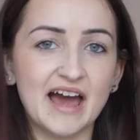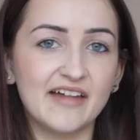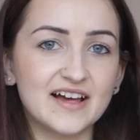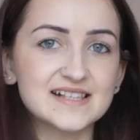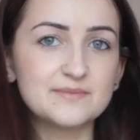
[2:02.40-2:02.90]

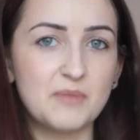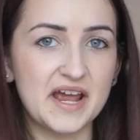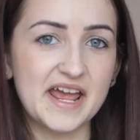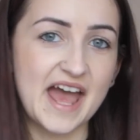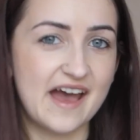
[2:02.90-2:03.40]
yeah, that's my
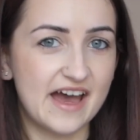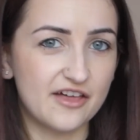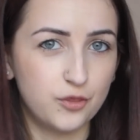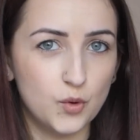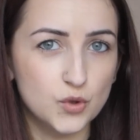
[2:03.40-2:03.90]
hair
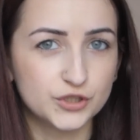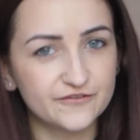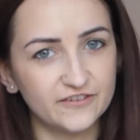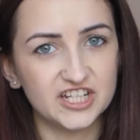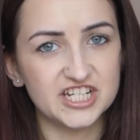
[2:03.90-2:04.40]

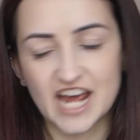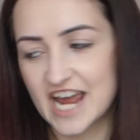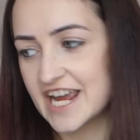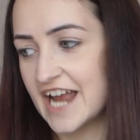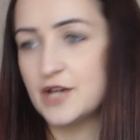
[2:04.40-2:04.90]
thought for
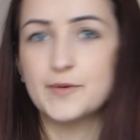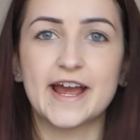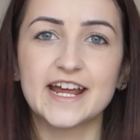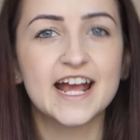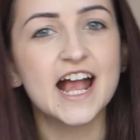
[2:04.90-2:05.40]
today
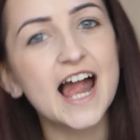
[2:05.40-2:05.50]
anyway.